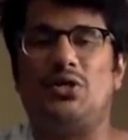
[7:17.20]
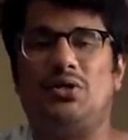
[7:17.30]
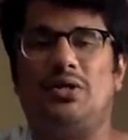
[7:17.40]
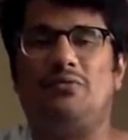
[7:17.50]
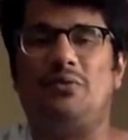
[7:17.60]

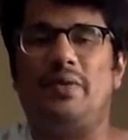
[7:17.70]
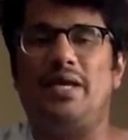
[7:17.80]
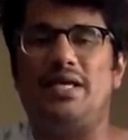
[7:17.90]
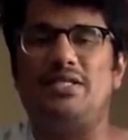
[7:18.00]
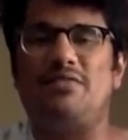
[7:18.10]
if I break
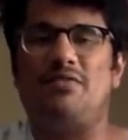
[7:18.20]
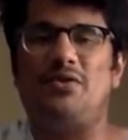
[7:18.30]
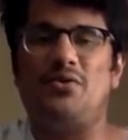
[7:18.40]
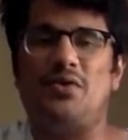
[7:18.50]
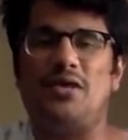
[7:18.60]
that Pani
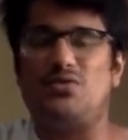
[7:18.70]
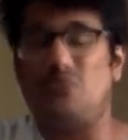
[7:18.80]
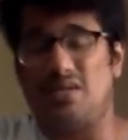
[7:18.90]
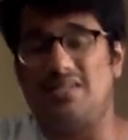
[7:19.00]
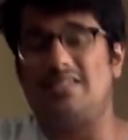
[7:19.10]
Da song,
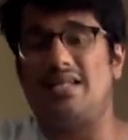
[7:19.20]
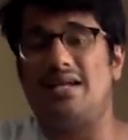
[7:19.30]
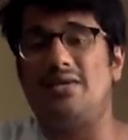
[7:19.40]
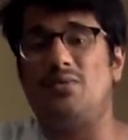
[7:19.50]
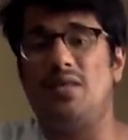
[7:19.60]
it would be
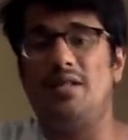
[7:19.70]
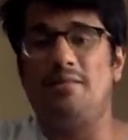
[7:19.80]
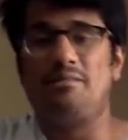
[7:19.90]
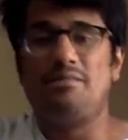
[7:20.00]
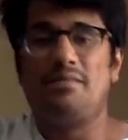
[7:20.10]
easy for
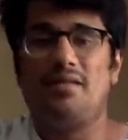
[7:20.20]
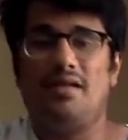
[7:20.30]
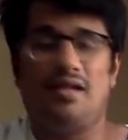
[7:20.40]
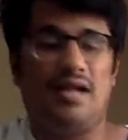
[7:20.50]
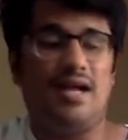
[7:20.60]
you guys to
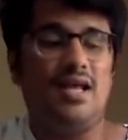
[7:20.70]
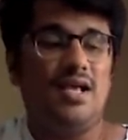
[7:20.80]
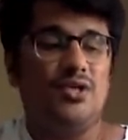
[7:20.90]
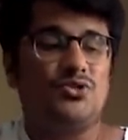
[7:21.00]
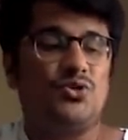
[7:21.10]
understand
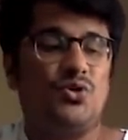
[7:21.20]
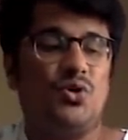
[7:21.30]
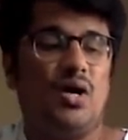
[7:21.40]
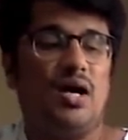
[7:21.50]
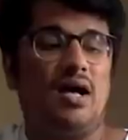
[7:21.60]
it well,
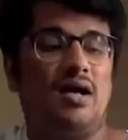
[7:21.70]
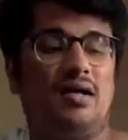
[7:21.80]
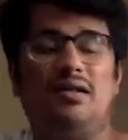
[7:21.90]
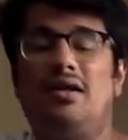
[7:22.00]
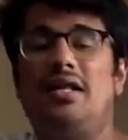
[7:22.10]

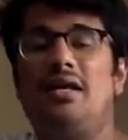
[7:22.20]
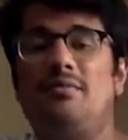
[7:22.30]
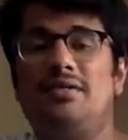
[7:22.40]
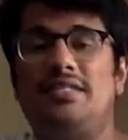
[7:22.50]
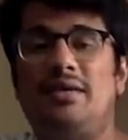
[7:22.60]
right?
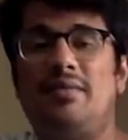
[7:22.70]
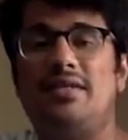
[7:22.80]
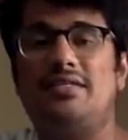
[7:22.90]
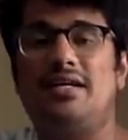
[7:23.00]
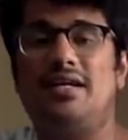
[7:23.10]
So
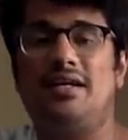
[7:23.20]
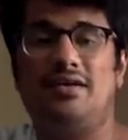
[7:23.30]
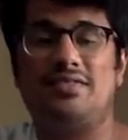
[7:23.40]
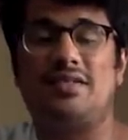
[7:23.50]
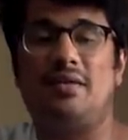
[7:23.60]

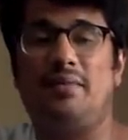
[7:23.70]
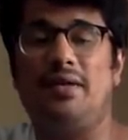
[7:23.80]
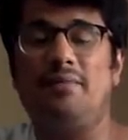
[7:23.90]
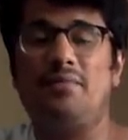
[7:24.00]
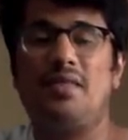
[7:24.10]
learning of the
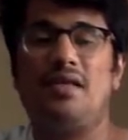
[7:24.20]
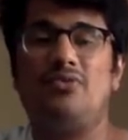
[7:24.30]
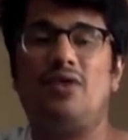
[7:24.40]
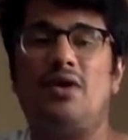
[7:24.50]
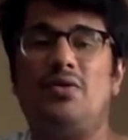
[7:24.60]
C
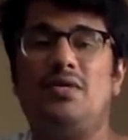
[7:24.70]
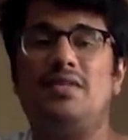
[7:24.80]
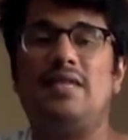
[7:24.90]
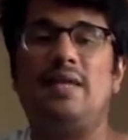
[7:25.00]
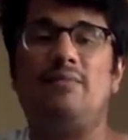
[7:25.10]
major
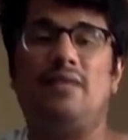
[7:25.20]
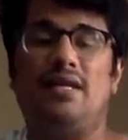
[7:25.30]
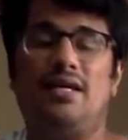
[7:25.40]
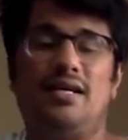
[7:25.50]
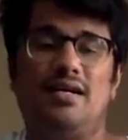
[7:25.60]
strumming,
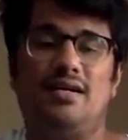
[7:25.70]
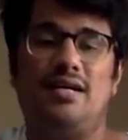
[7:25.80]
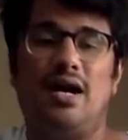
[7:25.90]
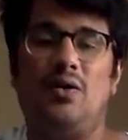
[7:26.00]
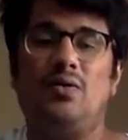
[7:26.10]
so
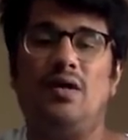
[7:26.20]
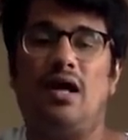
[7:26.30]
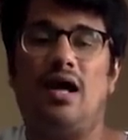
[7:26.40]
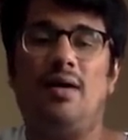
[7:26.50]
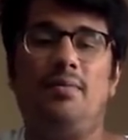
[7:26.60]
I do the
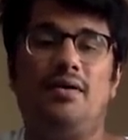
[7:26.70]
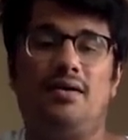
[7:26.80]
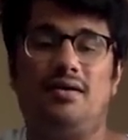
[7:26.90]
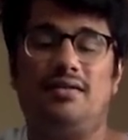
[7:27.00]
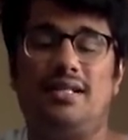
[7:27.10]
same thing,
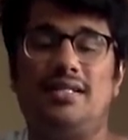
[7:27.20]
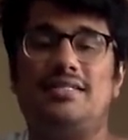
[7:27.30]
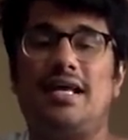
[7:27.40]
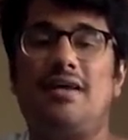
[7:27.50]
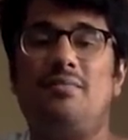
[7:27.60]

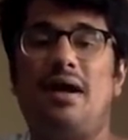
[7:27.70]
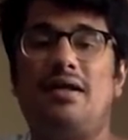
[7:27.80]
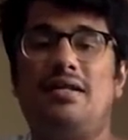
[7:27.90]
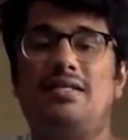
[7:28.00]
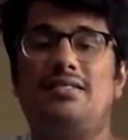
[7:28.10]
down,
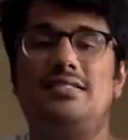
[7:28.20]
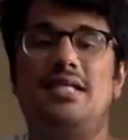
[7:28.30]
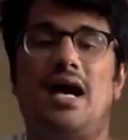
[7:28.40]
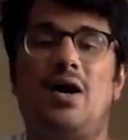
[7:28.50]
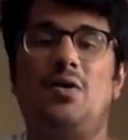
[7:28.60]
up.
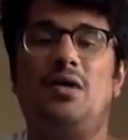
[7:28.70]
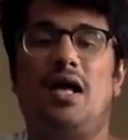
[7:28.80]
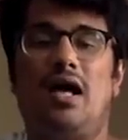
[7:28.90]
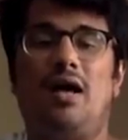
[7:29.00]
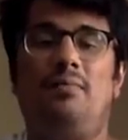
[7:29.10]
Then the
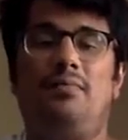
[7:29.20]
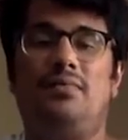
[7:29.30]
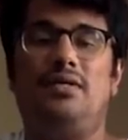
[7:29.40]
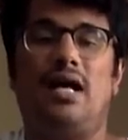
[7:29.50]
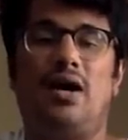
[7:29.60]
second
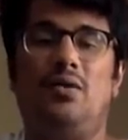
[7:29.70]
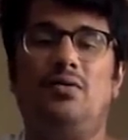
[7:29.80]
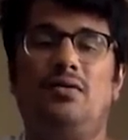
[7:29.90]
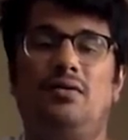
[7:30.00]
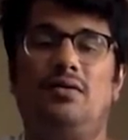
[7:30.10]
pattern is
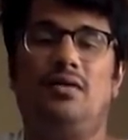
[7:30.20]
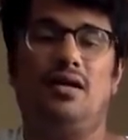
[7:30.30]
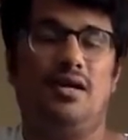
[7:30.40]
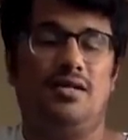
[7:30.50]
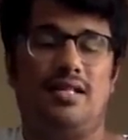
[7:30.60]
down,
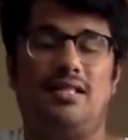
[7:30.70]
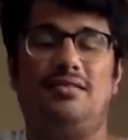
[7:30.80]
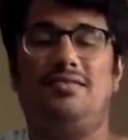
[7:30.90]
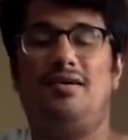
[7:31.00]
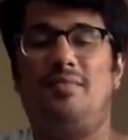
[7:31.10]
up,
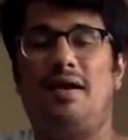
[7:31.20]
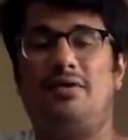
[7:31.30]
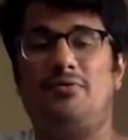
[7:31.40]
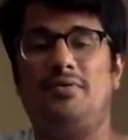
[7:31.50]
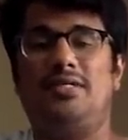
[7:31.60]
down.